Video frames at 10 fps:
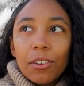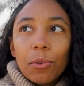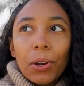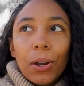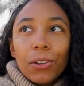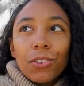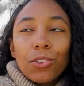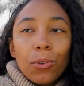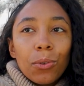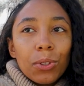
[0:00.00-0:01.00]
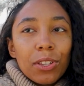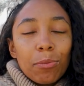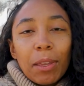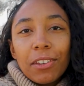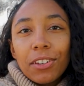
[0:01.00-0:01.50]
what our soul is
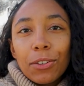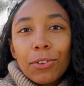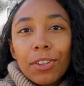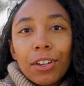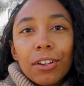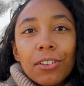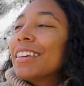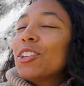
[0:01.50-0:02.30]
meant to do here.